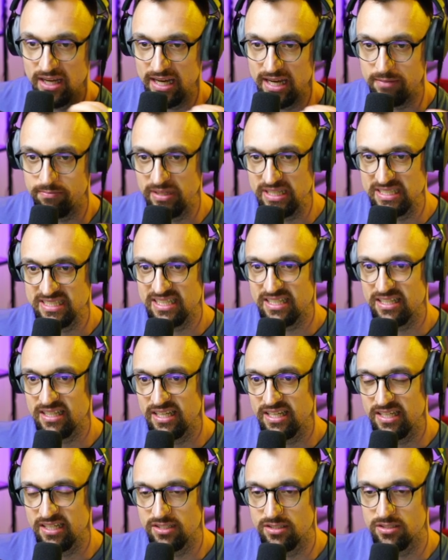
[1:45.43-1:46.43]
And
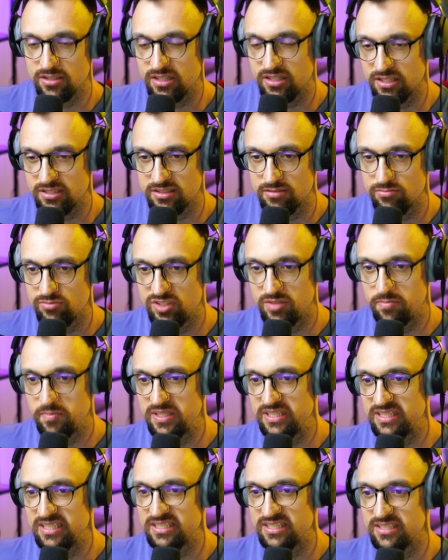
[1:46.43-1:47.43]
basically, custom
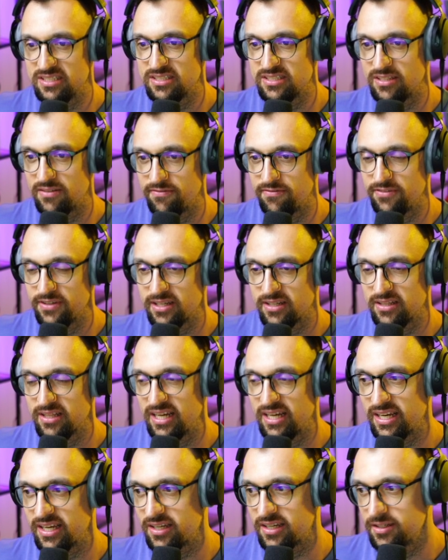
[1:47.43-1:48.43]
GPTs is something
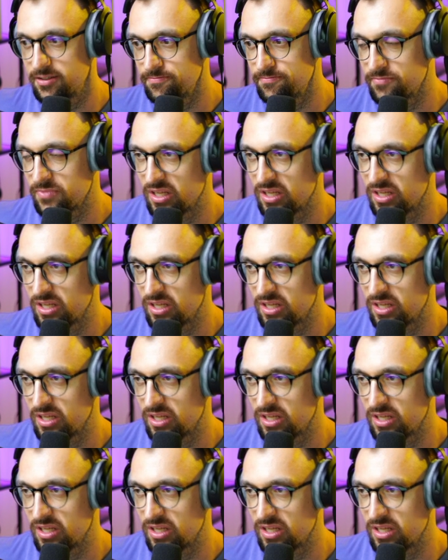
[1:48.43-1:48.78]
like